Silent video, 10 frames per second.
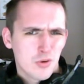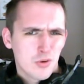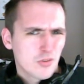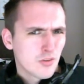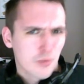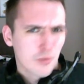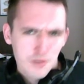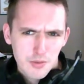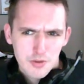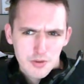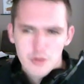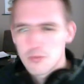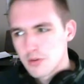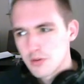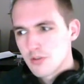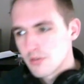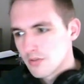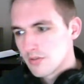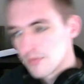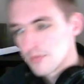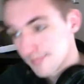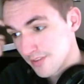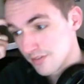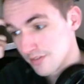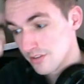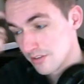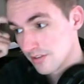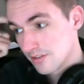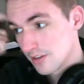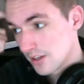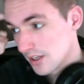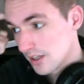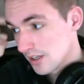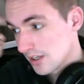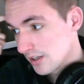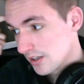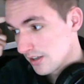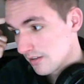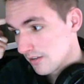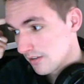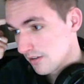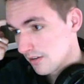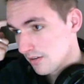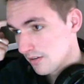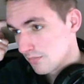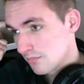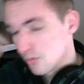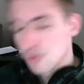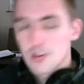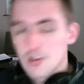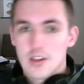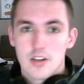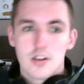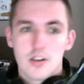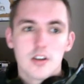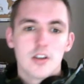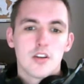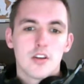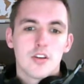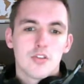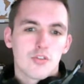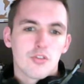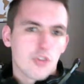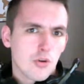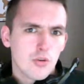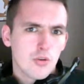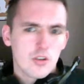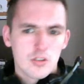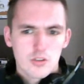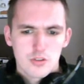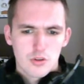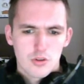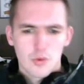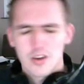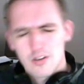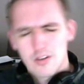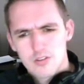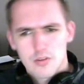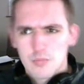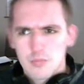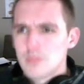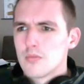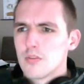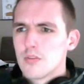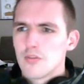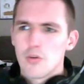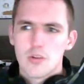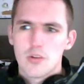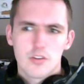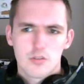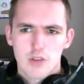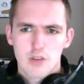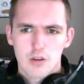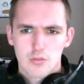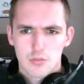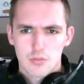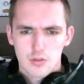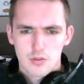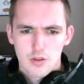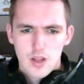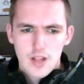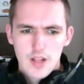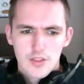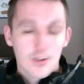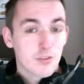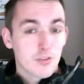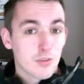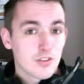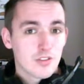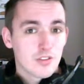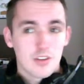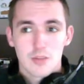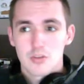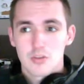which I wasn't able to use because Division, it's mostly snowy. There's some foliage around, but not as much as in the images